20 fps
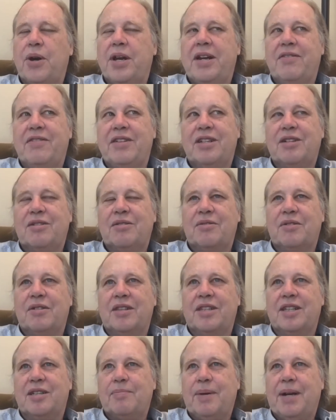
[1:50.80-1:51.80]
point of
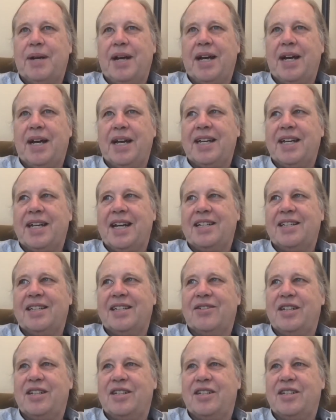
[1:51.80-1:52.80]
this podcast
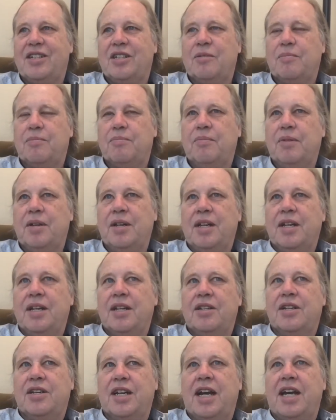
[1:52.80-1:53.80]
series is to
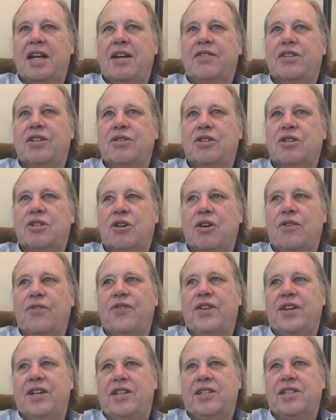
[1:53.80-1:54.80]
kind of
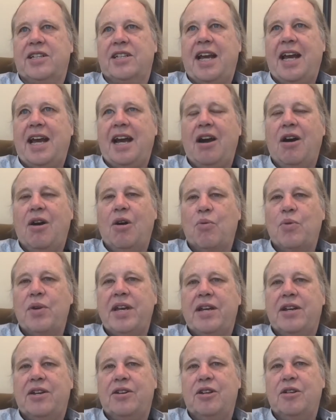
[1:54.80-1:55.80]
surface how
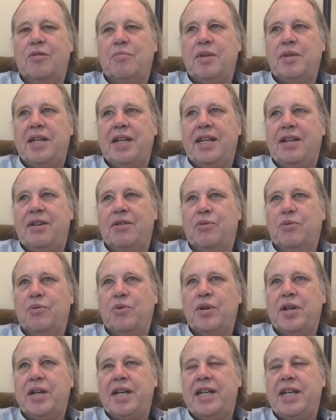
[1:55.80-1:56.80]
we could be
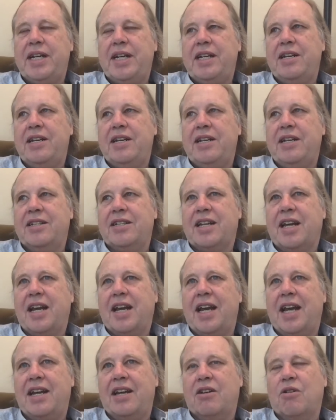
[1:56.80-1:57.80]

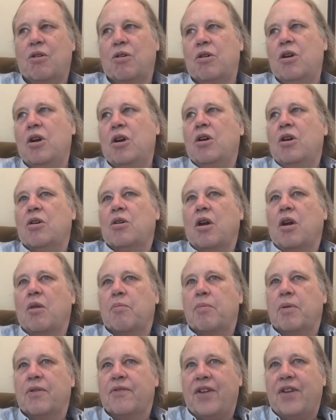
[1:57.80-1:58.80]
redesigning or
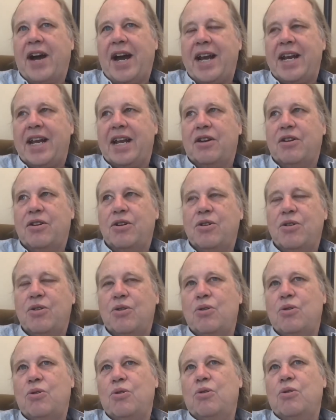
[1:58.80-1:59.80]
providing
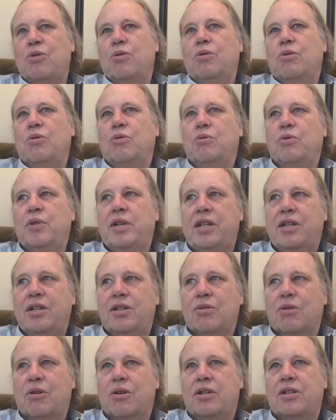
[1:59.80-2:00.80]
new
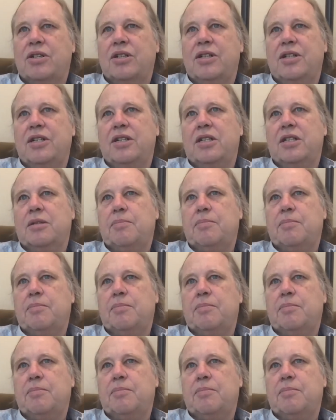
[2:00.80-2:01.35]
resources,